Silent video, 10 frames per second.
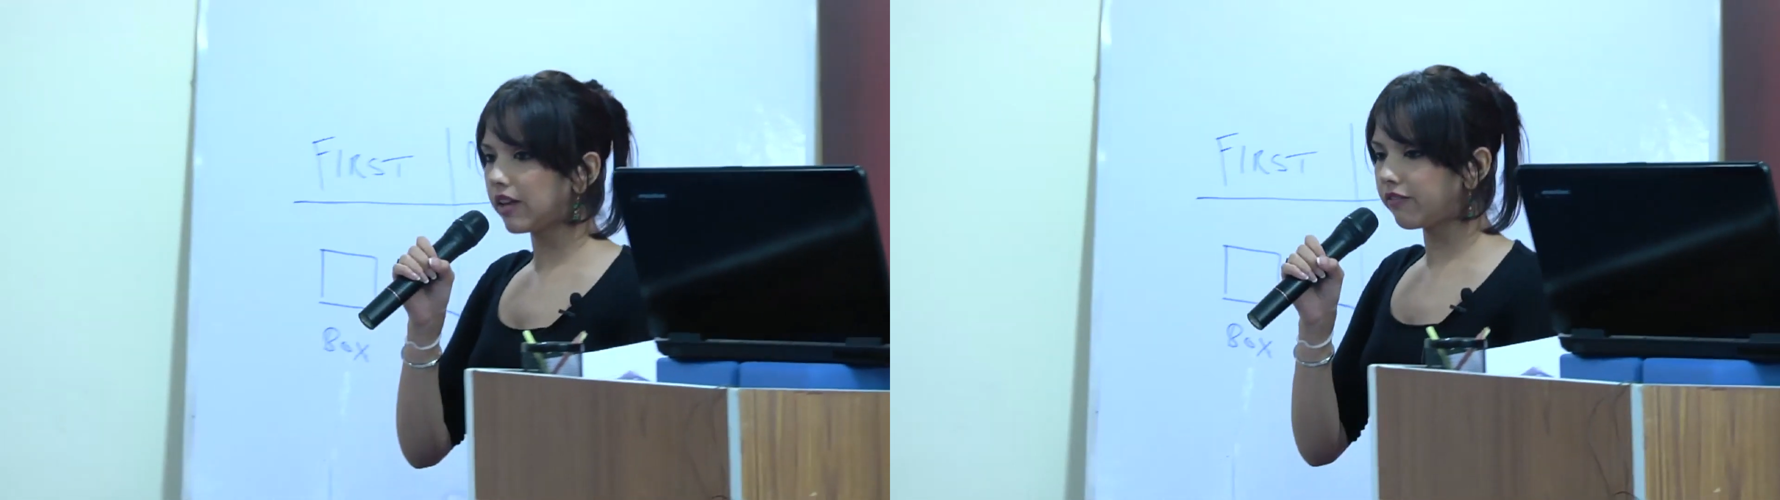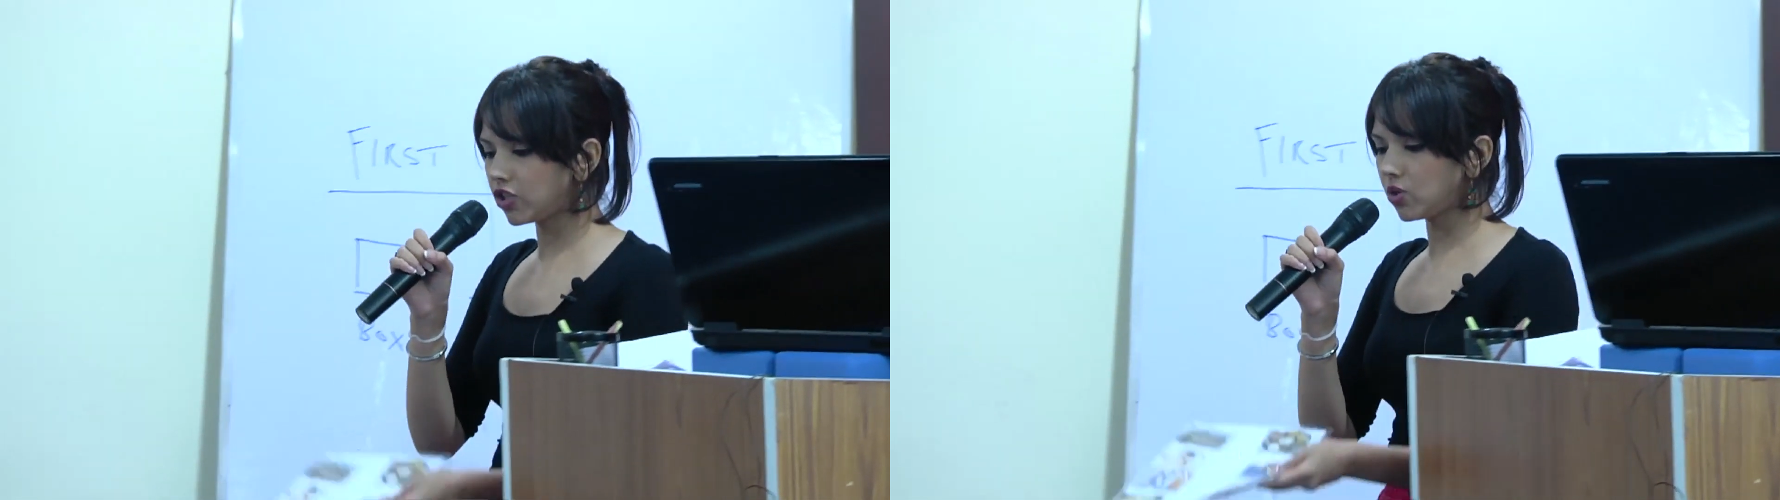
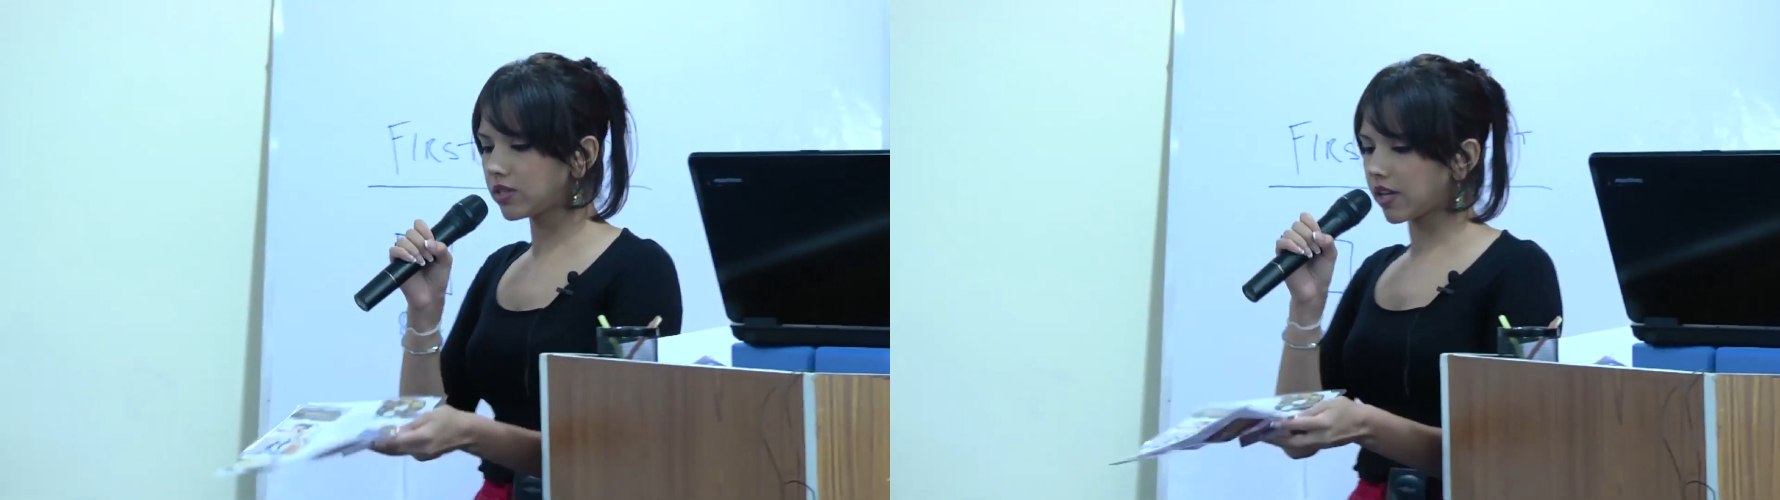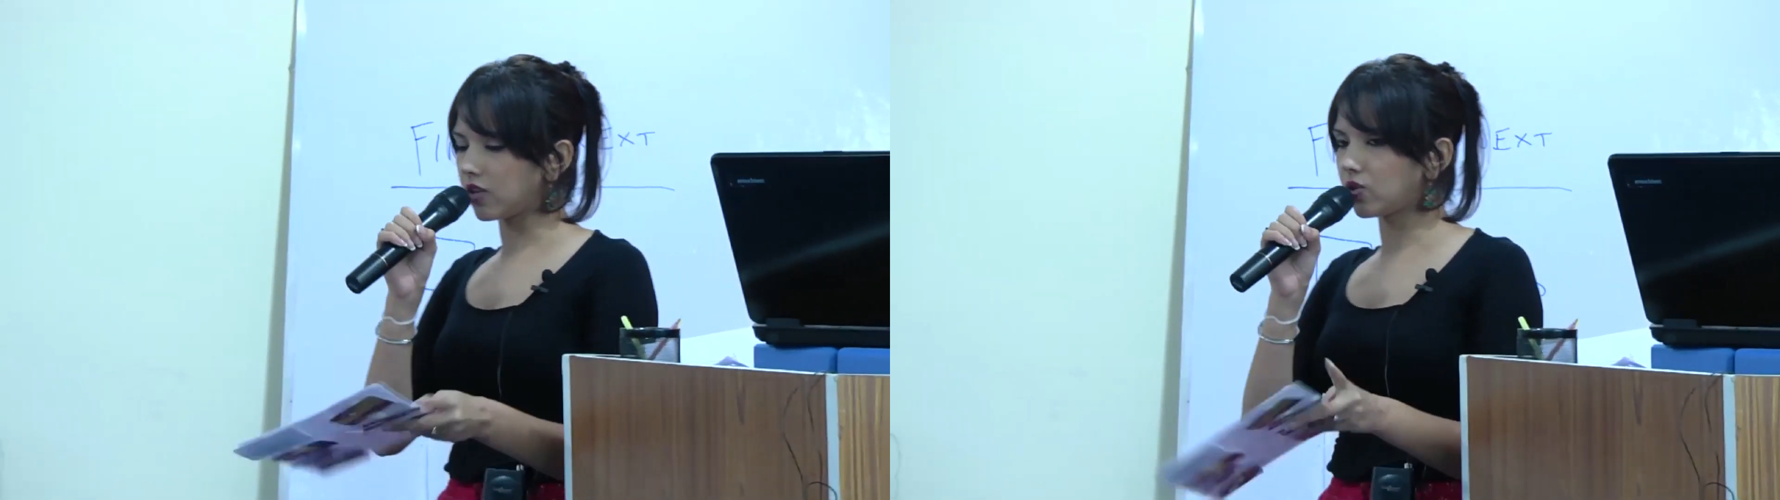Their
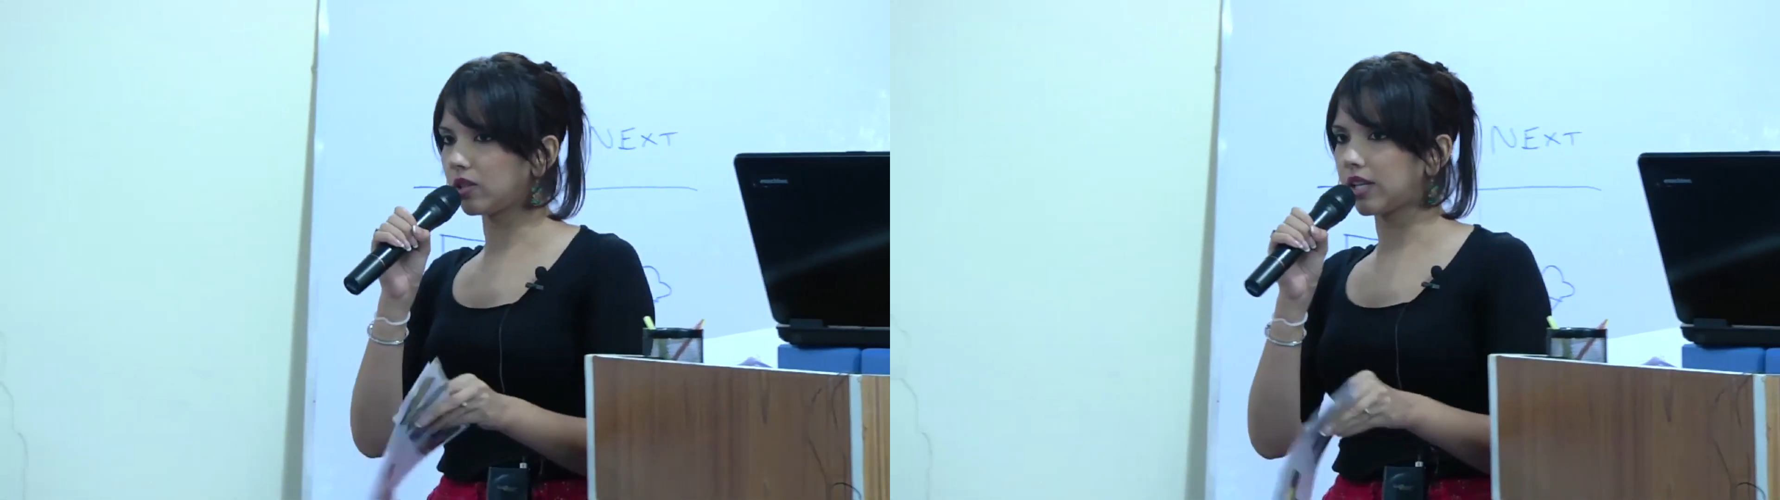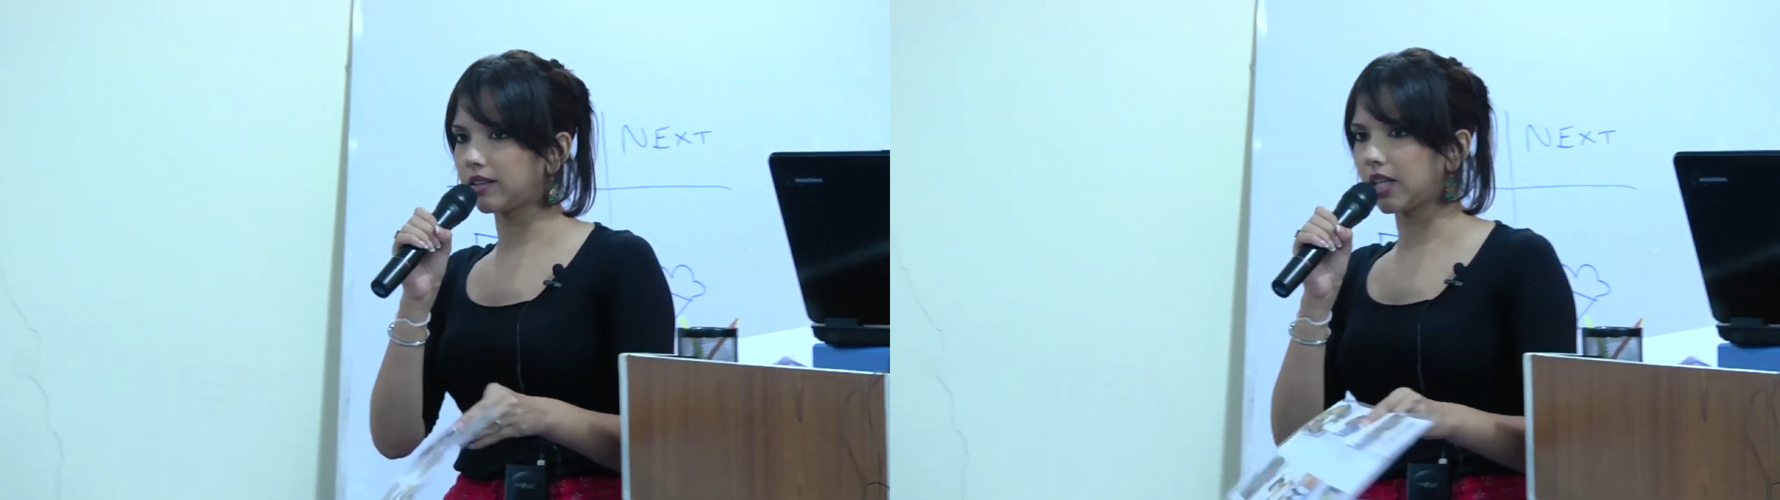visual
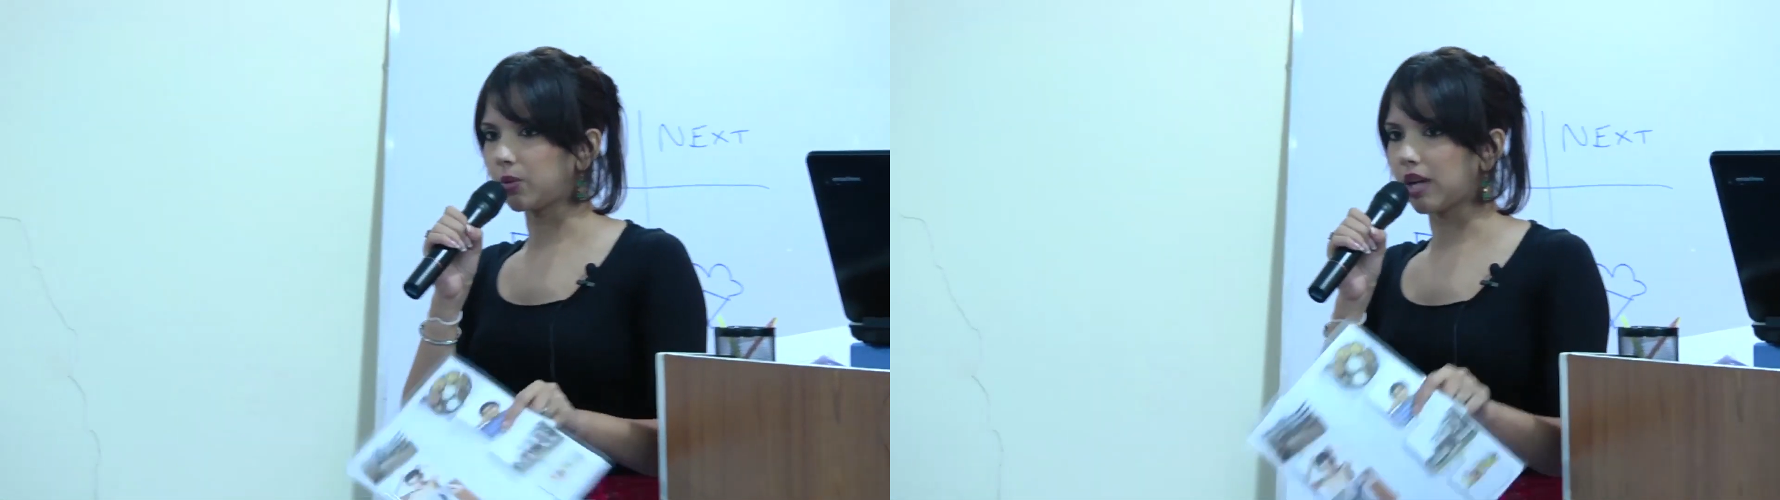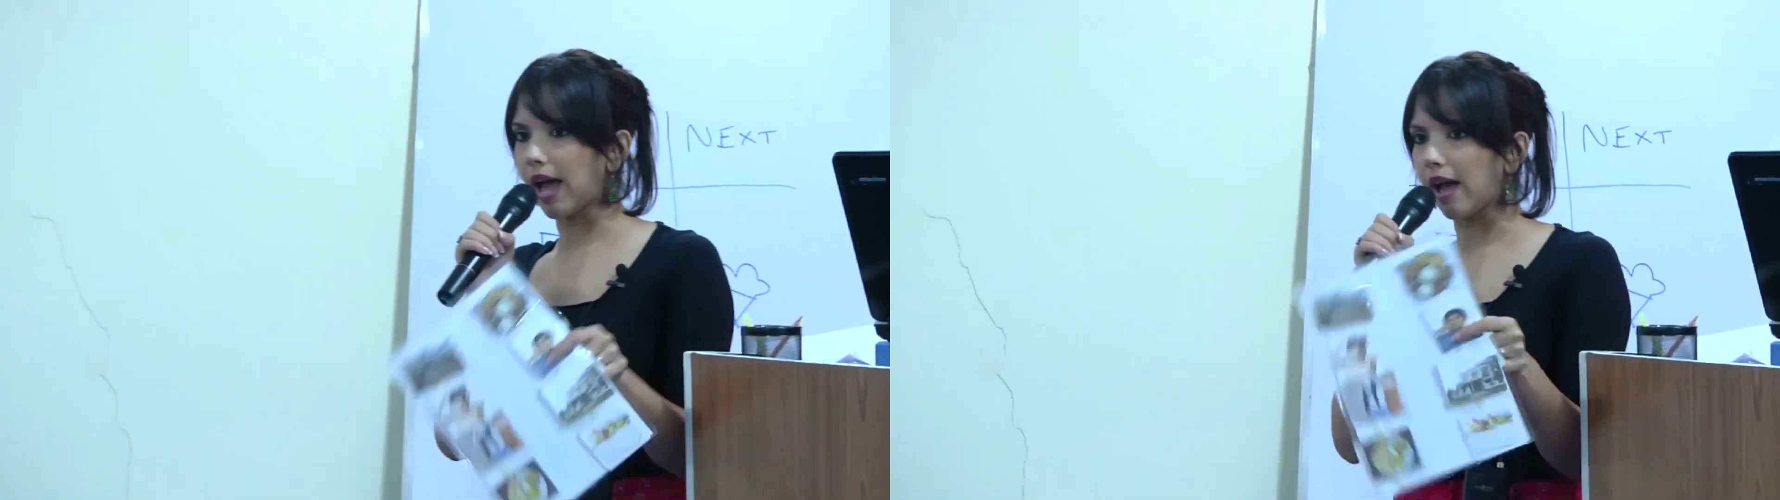schedule that
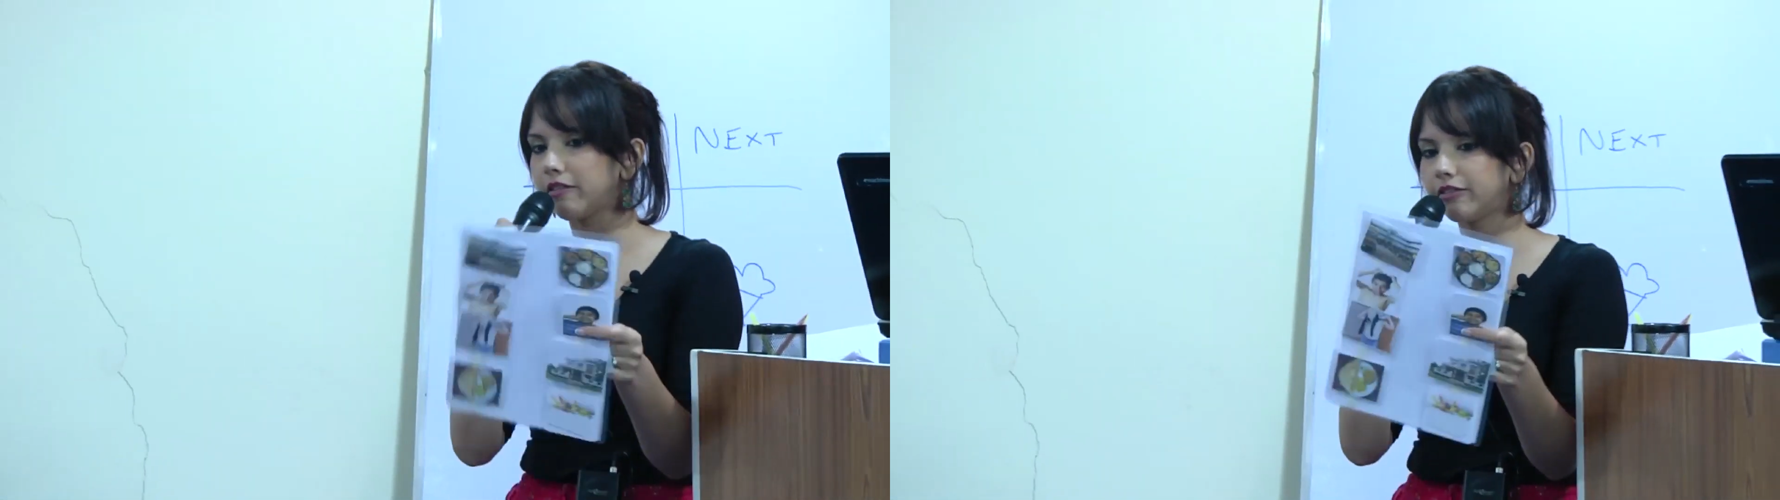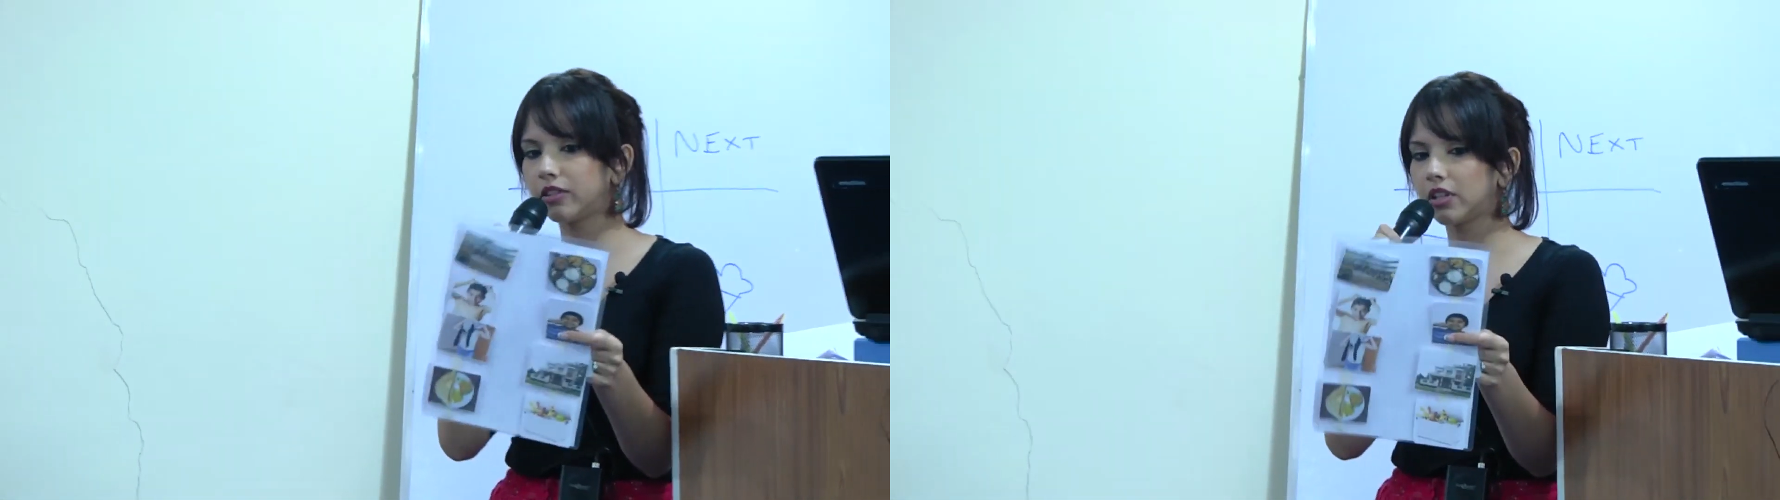they will
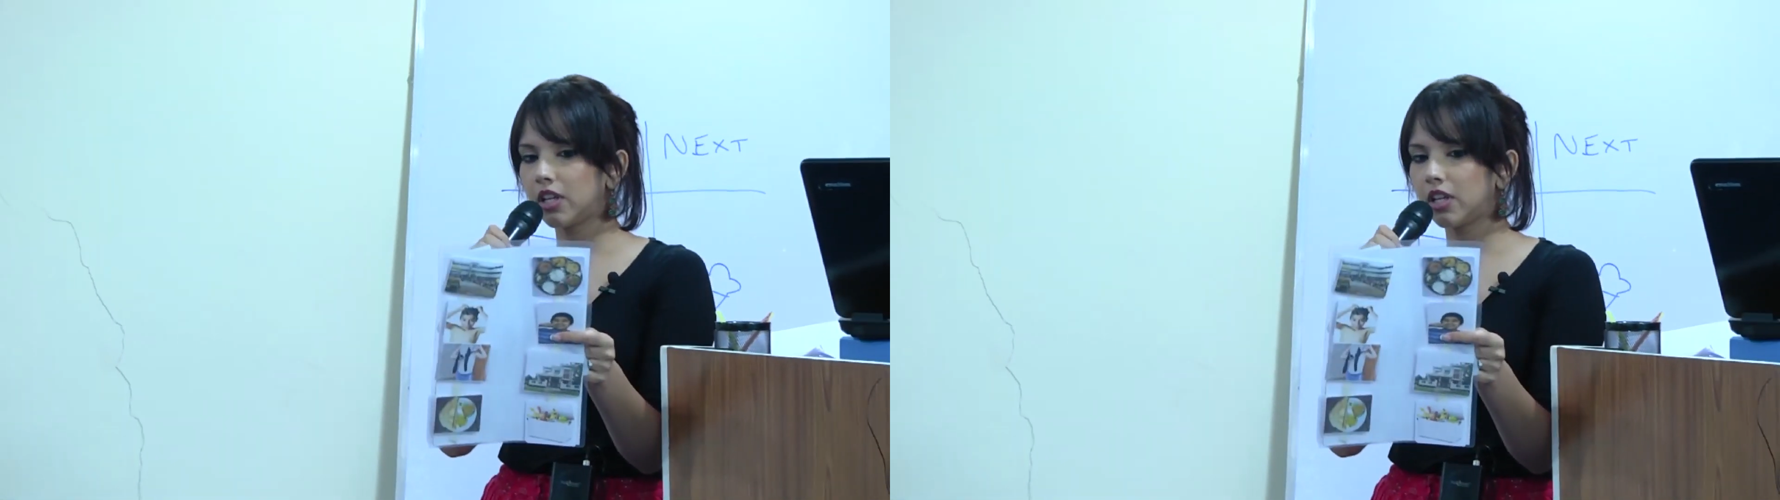have,